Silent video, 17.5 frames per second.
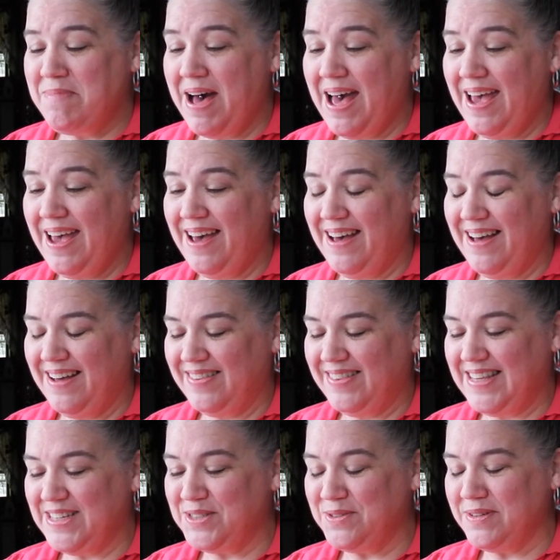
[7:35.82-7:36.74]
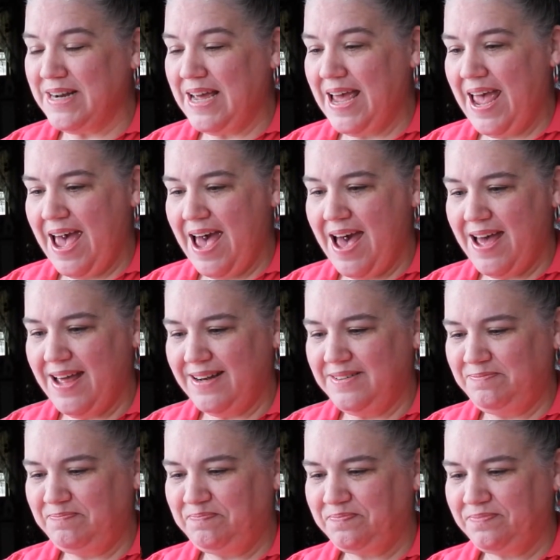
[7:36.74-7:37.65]
my, uh, this one I had,
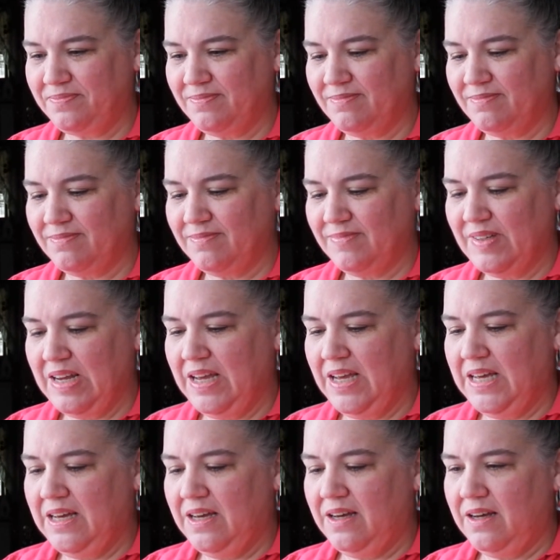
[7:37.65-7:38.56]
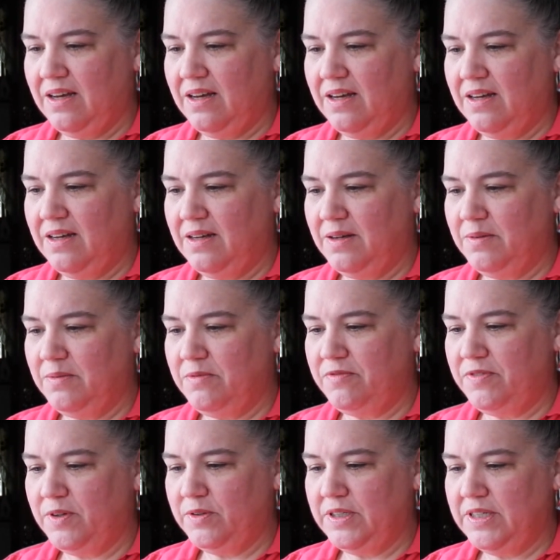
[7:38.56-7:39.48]
um,
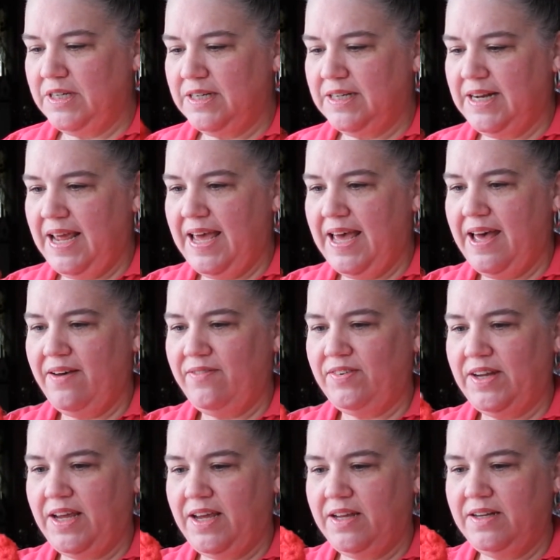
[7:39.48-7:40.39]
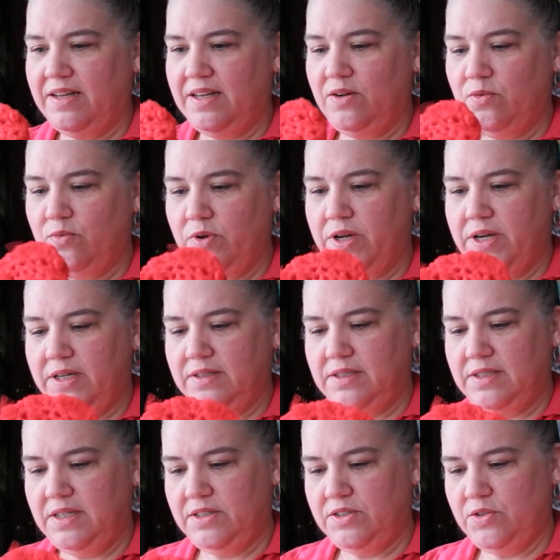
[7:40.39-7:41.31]
folded it in half and did a running
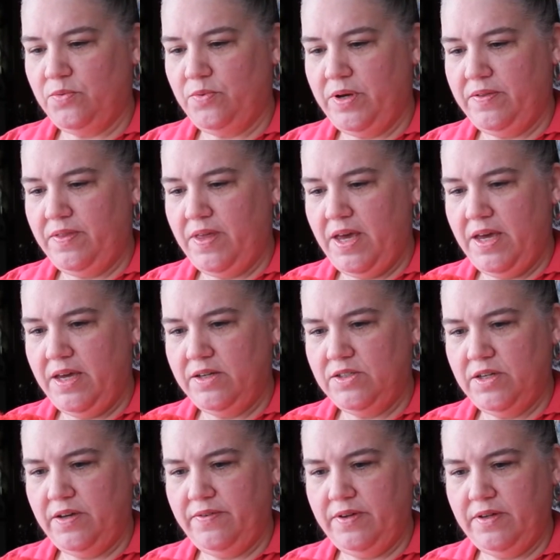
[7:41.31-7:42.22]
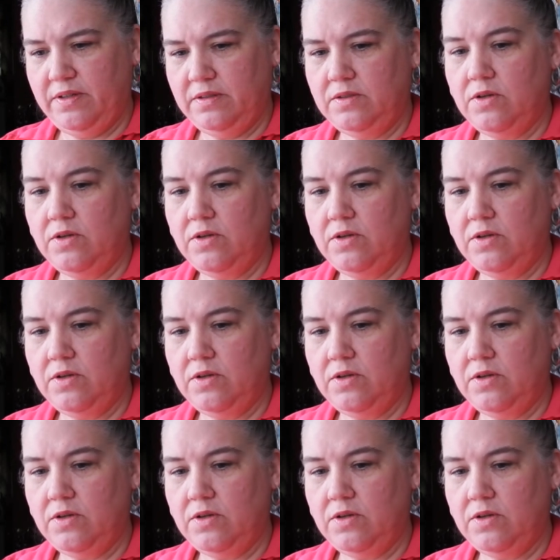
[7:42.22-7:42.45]
stitch around the edge of it.